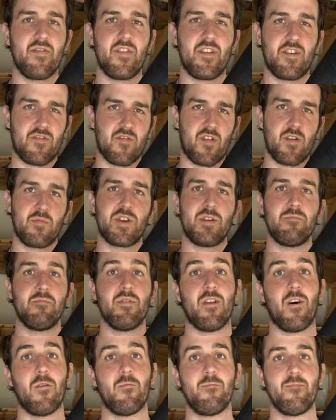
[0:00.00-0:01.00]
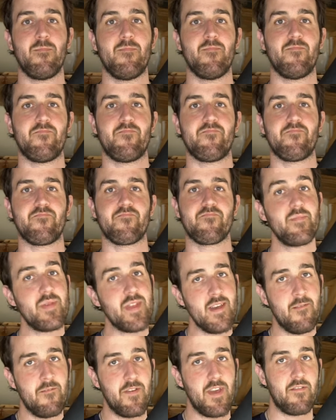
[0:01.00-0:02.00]
in the description below.
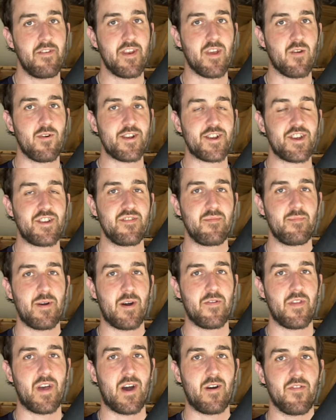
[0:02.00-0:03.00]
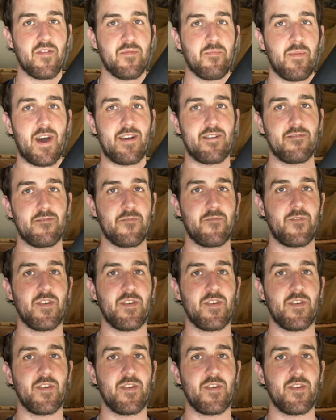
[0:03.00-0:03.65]
If you have any questions about how this paddle